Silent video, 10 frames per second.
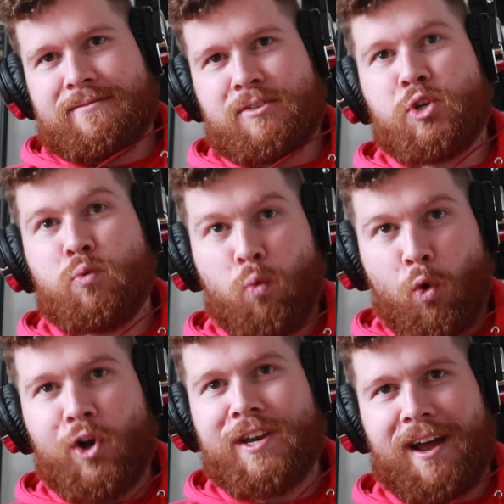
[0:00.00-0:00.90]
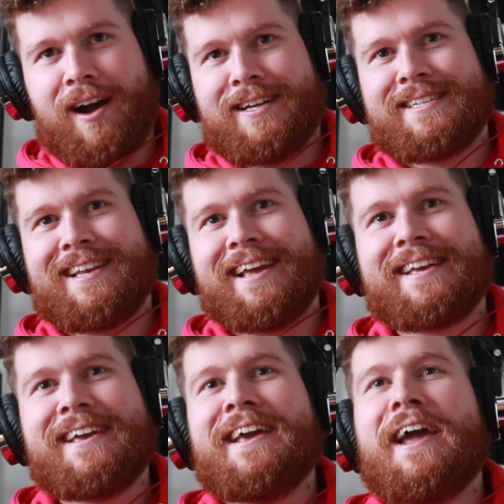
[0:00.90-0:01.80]
She would not.
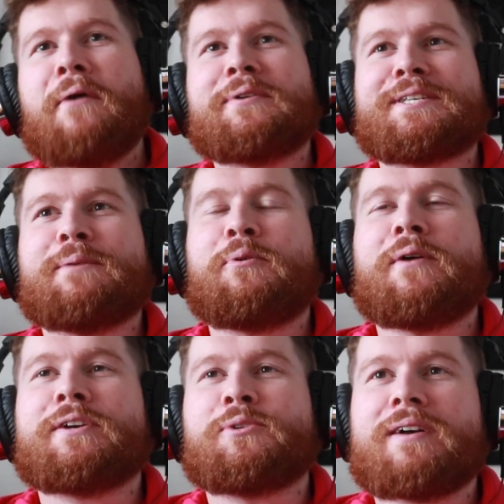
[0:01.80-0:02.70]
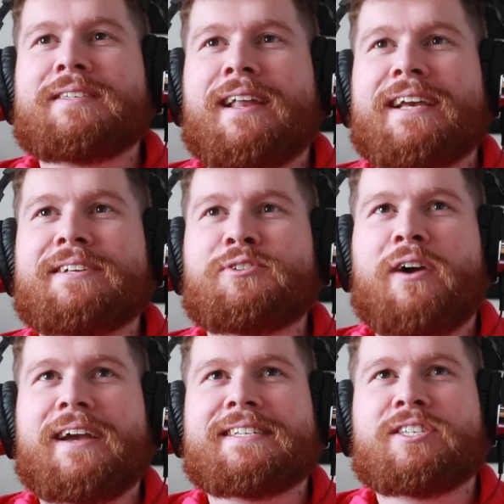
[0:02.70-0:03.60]
Like, it was to the point where she wasn't like
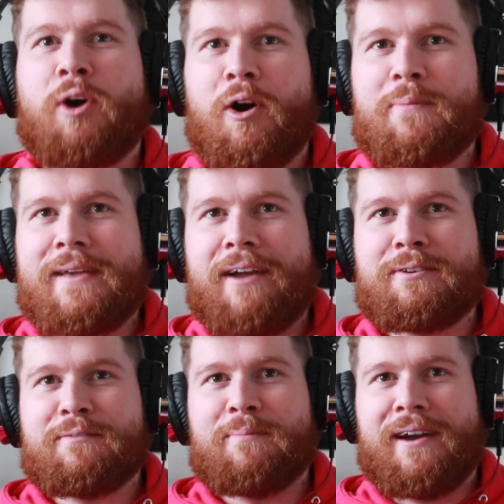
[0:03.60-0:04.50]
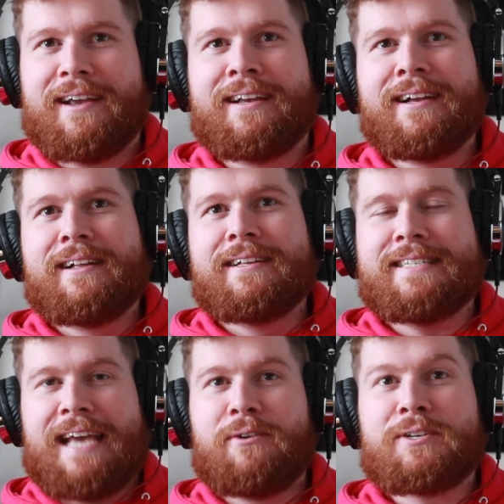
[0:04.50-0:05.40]
trying to talk me out of my
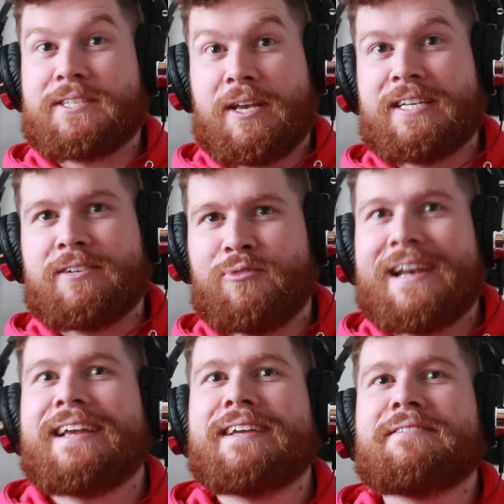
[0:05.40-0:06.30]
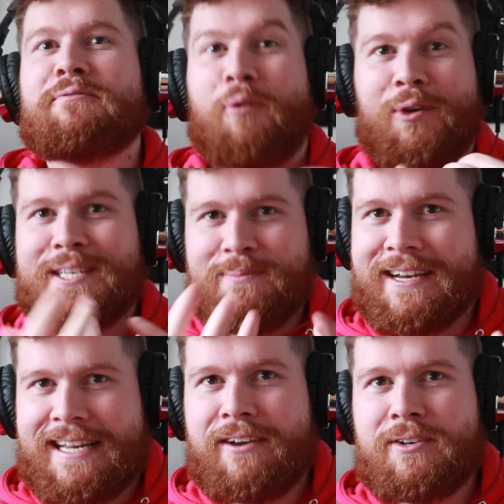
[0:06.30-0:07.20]
doubt, because I didn't really voice
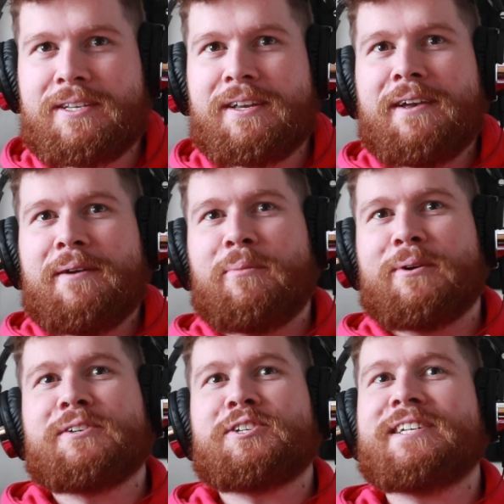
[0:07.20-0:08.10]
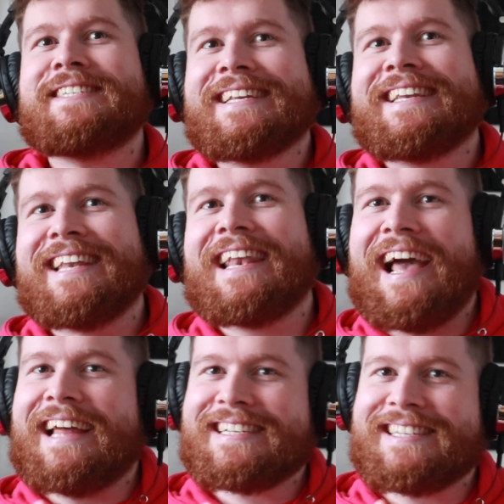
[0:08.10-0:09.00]
my doubt, but she didn't
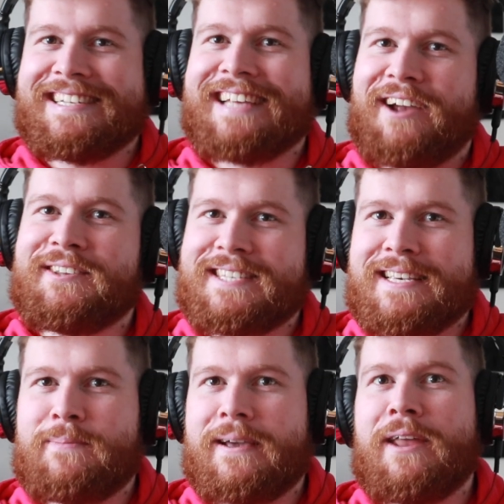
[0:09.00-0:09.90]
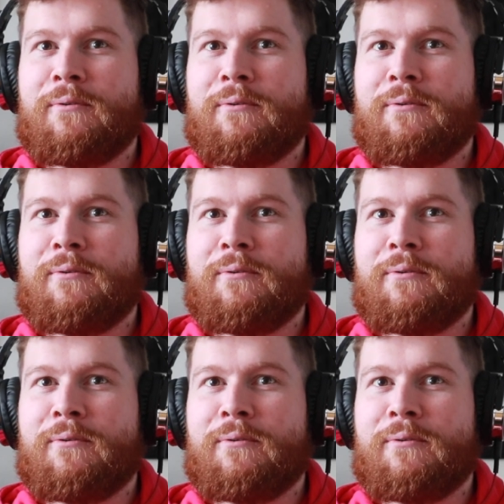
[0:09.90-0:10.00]
let the doubt seep in.